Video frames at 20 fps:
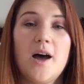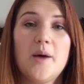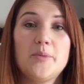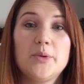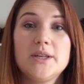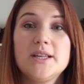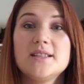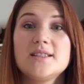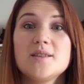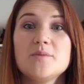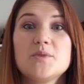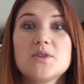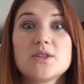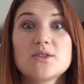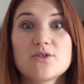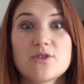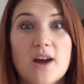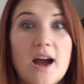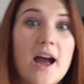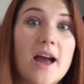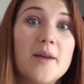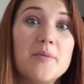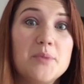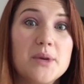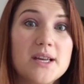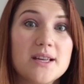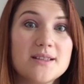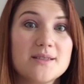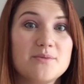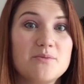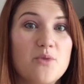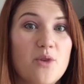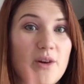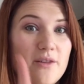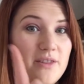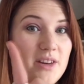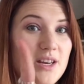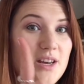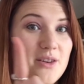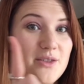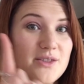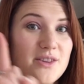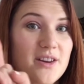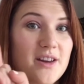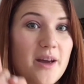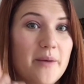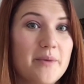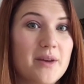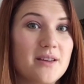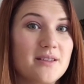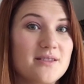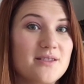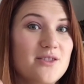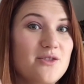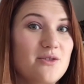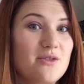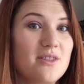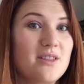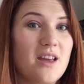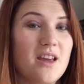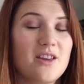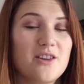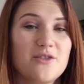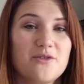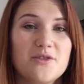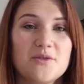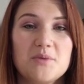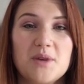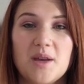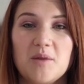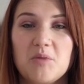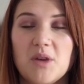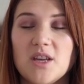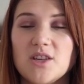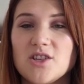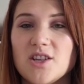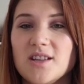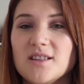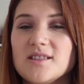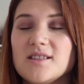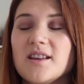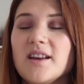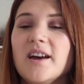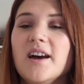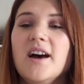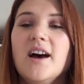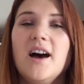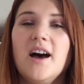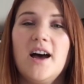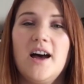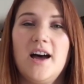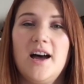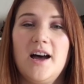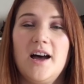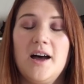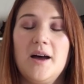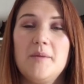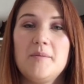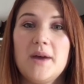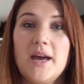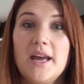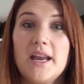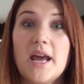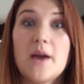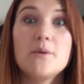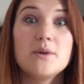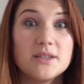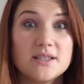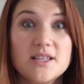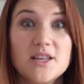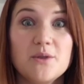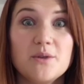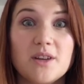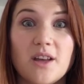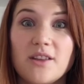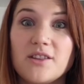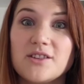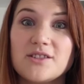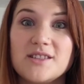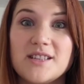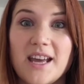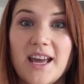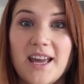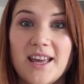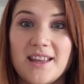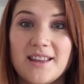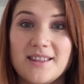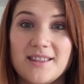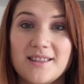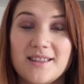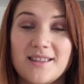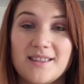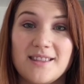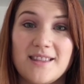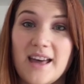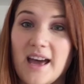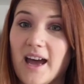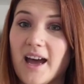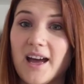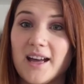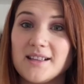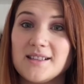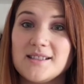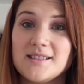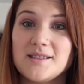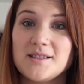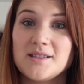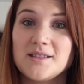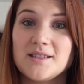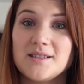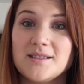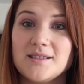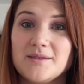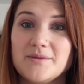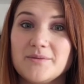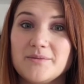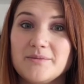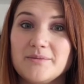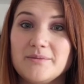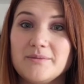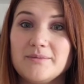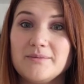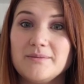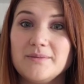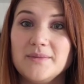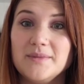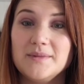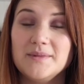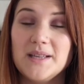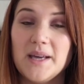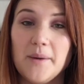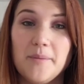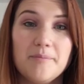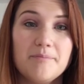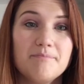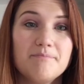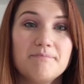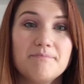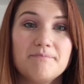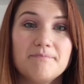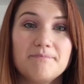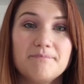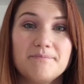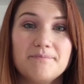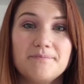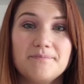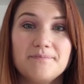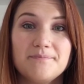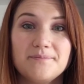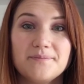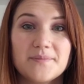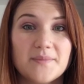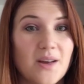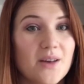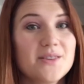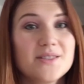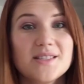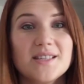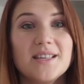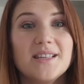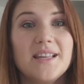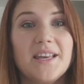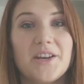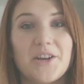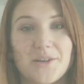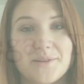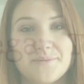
Please subscribe because more videos are coming soon. Thank you for being patient. And I will see you another day. Yep. I'll see you later.